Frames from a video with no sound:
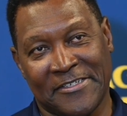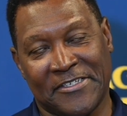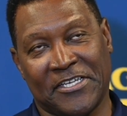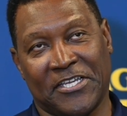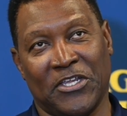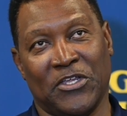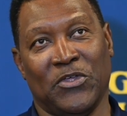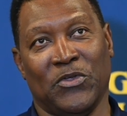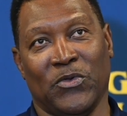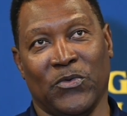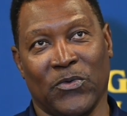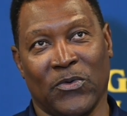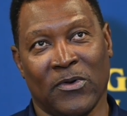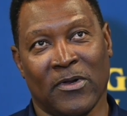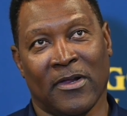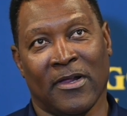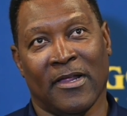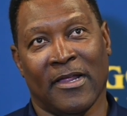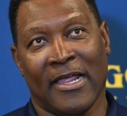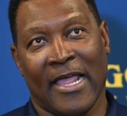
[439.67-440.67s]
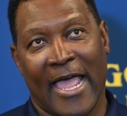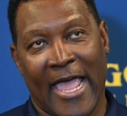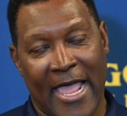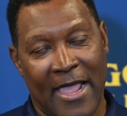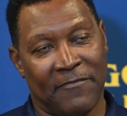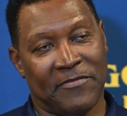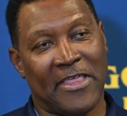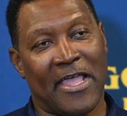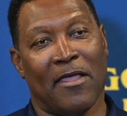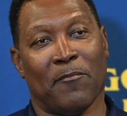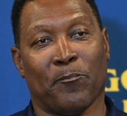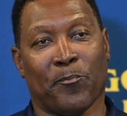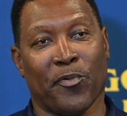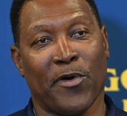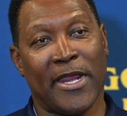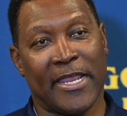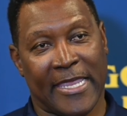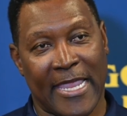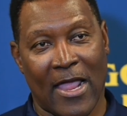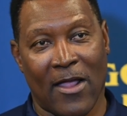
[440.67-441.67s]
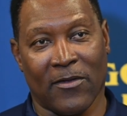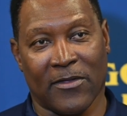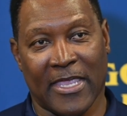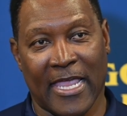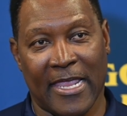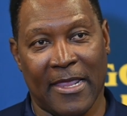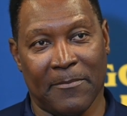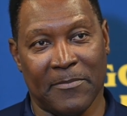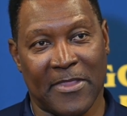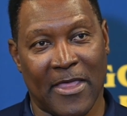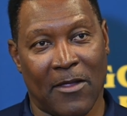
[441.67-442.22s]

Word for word: to have that breakout game